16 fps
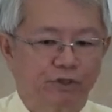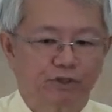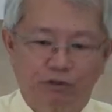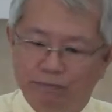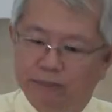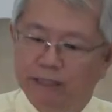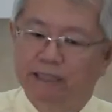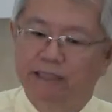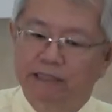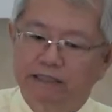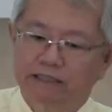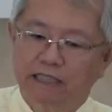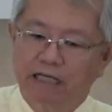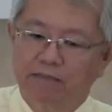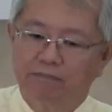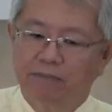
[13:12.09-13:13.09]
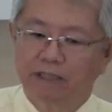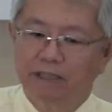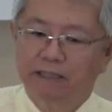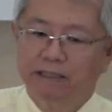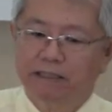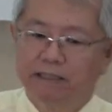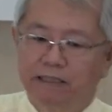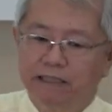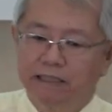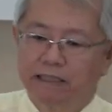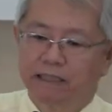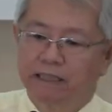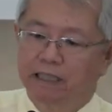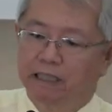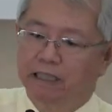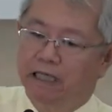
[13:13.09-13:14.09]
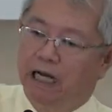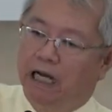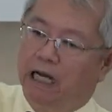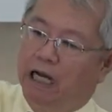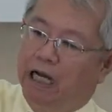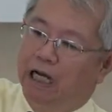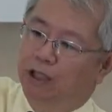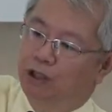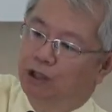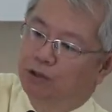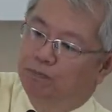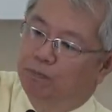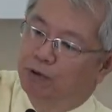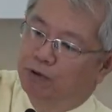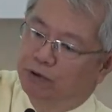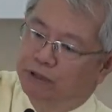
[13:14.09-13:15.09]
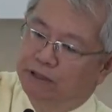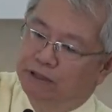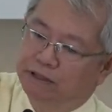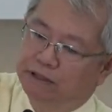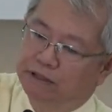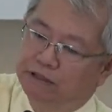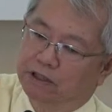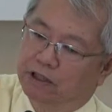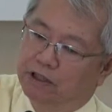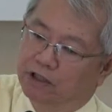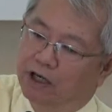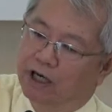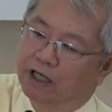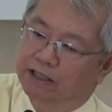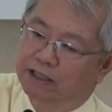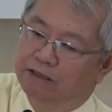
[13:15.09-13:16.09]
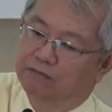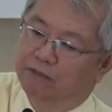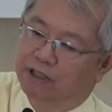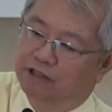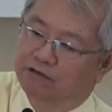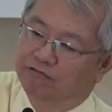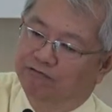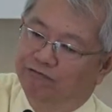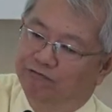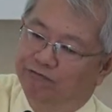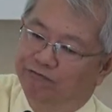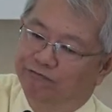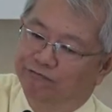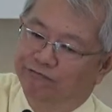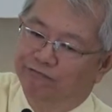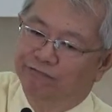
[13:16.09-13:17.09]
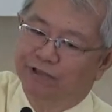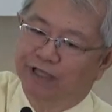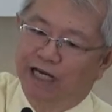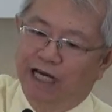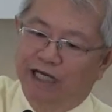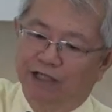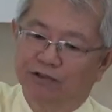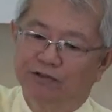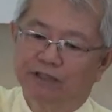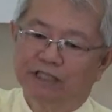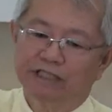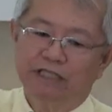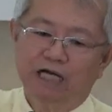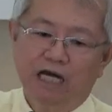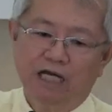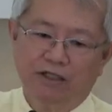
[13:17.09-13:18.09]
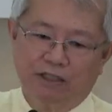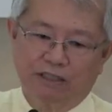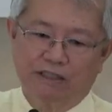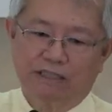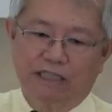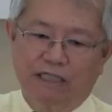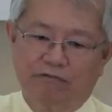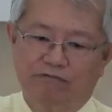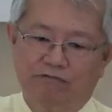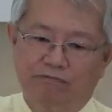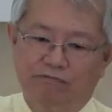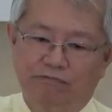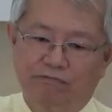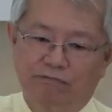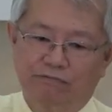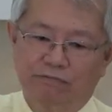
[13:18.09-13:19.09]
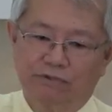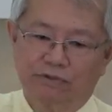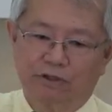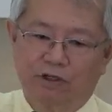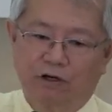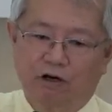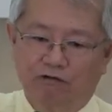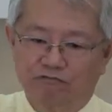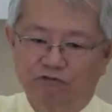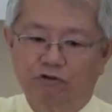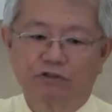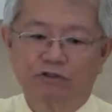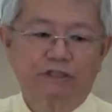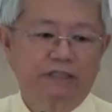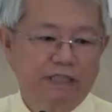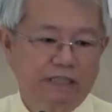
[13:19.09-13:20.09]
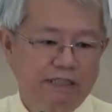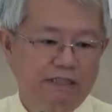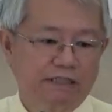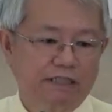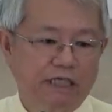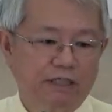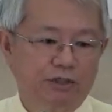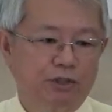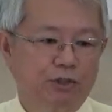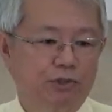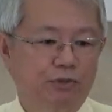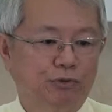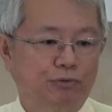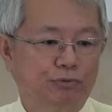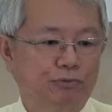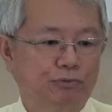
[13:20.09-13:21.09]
To be a disciple, you put God above and you deny yourself of those things that you